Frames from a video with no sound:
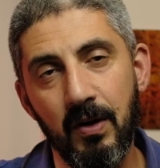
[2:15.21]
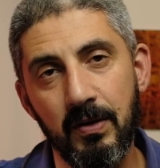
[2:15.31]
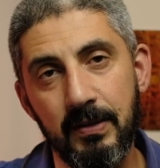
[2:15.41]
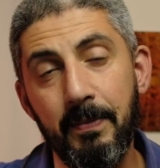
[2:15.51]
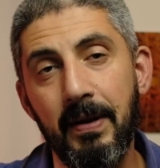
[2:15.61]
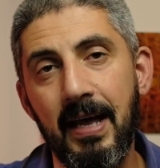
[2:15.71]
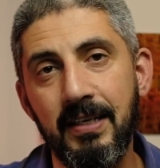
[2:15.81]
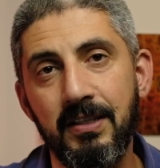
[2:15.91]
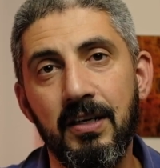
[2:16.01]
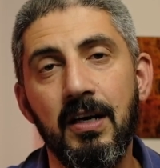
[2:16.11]

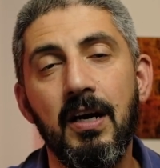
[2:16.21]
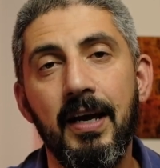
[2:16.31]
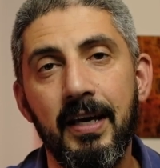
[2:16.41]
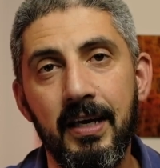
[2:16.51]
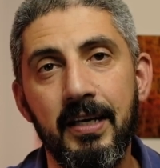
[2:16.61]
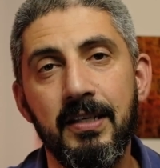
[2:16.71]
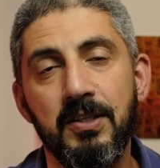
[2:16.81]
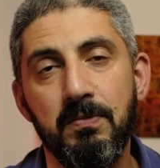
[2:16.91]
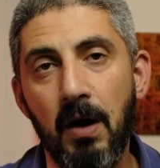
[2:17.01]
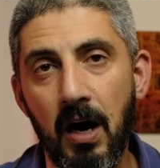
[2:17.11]
stabilizer
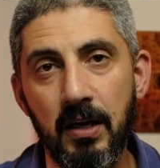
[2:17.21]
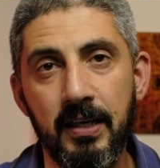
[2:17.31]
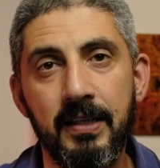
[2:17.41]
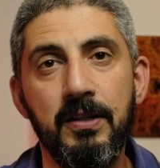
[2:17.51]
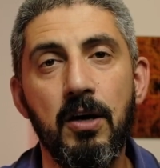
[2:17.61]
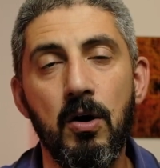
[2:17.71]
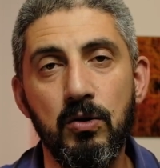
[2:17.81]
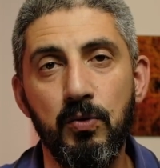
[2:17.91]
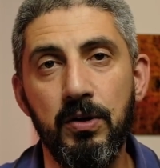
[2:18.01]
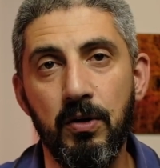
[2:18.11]
is smart and
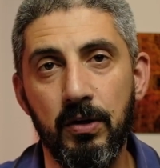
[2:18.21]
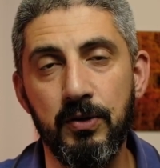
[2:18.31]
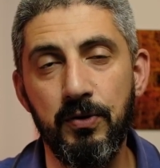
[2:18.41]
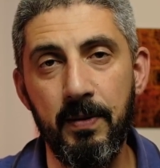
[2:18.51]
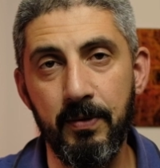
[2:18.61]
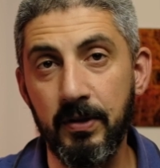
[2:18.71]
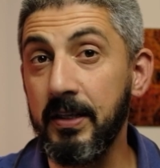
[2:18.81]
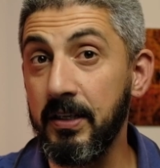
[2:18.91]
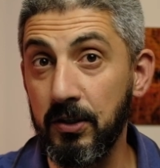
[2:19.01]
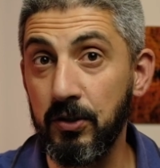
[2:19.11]
knows when you're on a tripod,
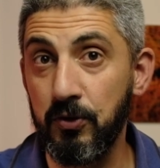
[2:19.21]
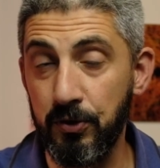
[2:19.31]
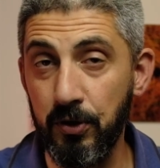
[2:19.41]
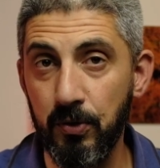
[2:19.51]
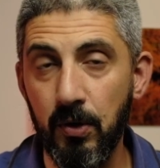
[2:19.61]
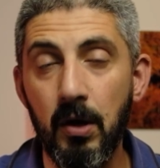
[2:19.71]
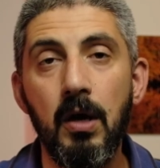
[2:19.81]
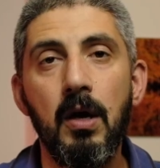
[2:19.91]
and this is true,